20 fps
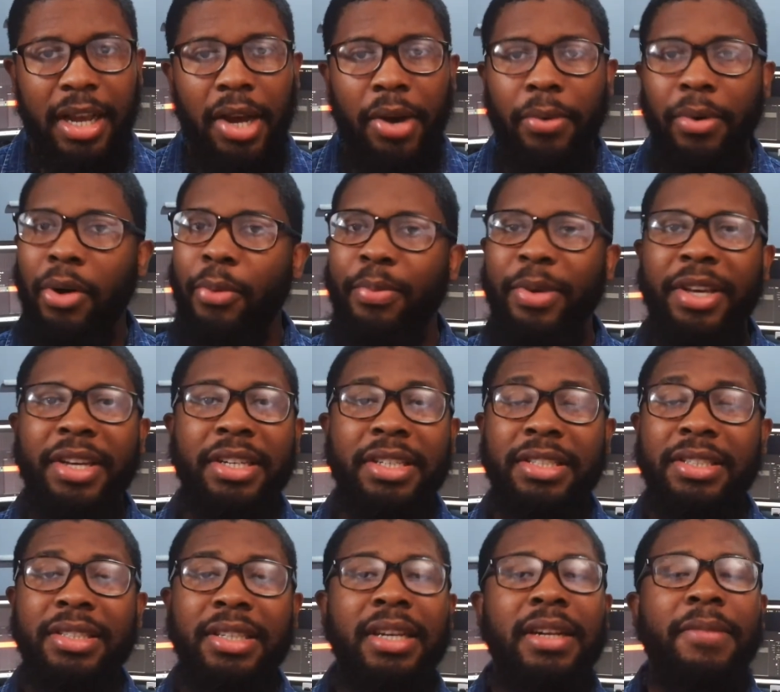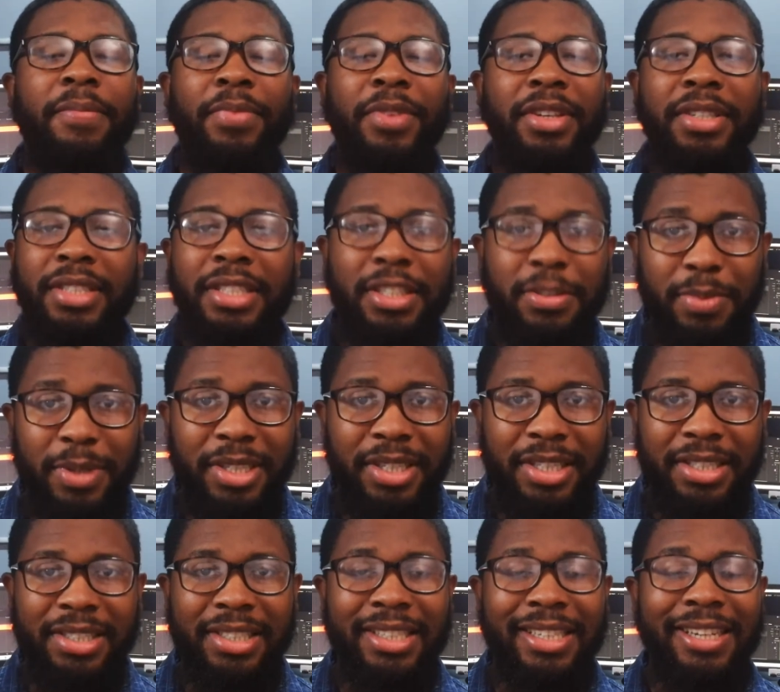Well, because
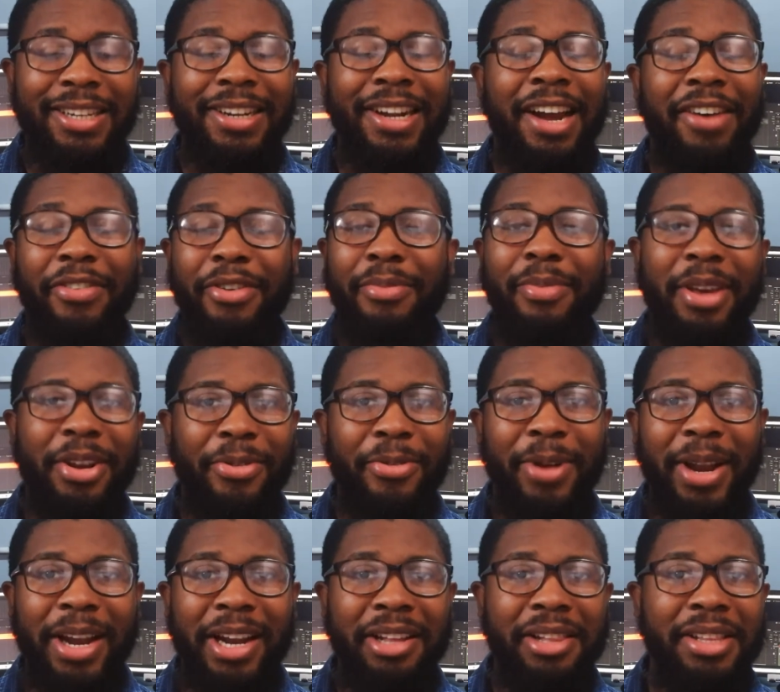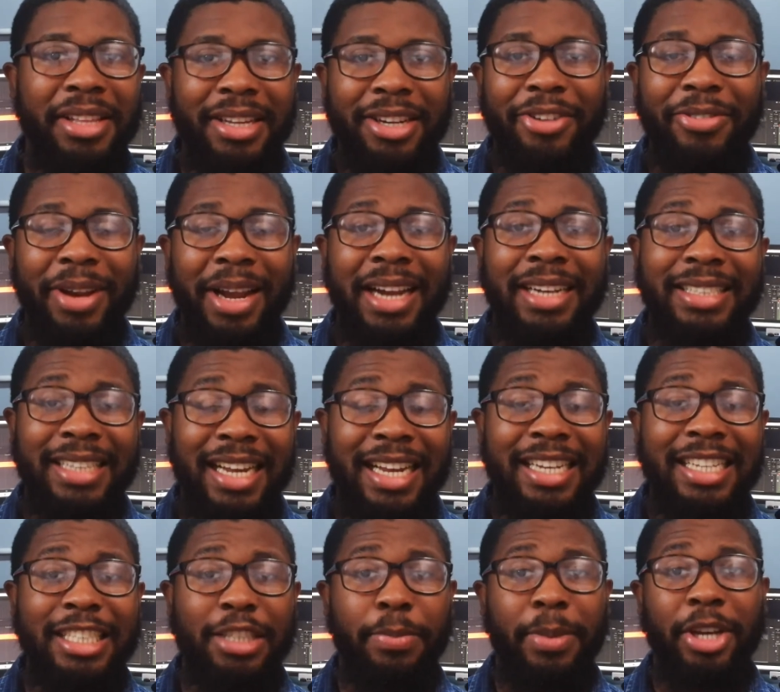the government rarely grants any
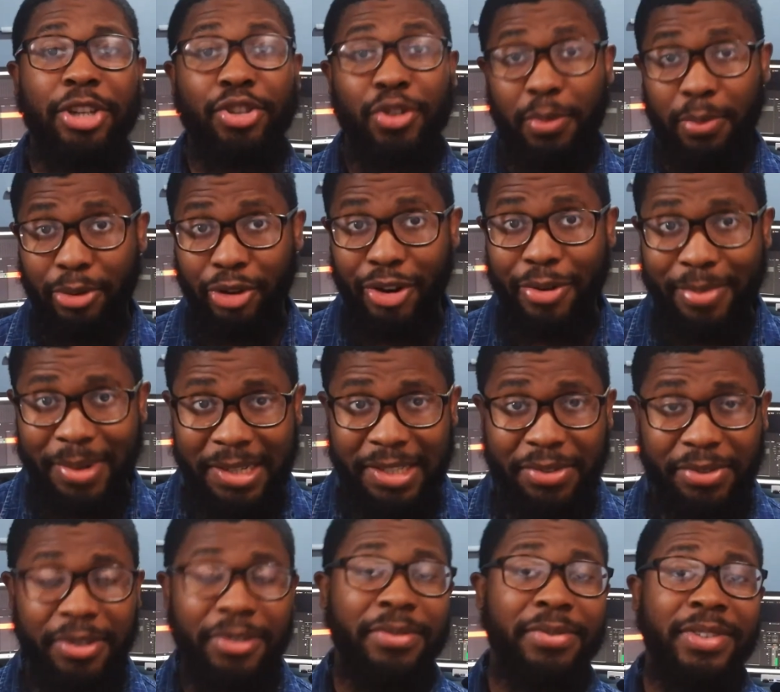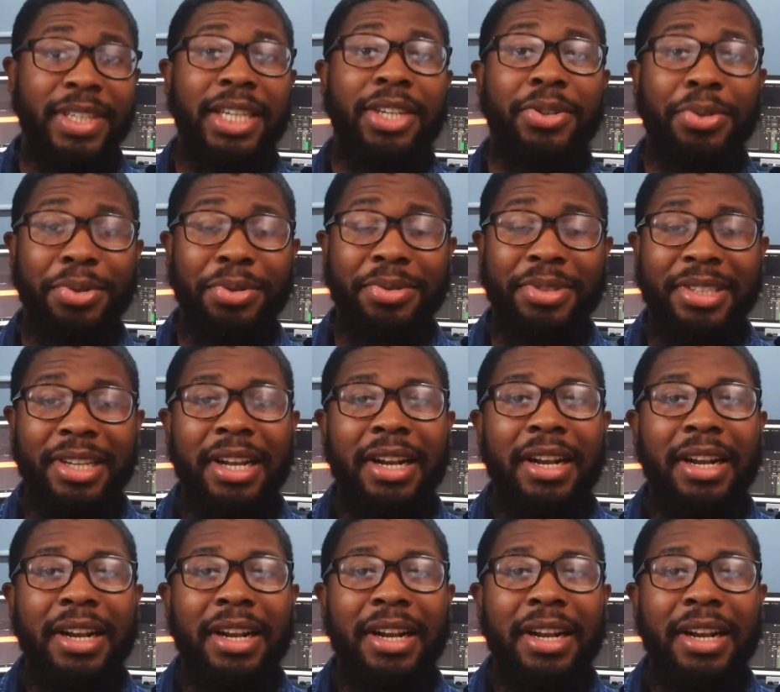special permits for vehicles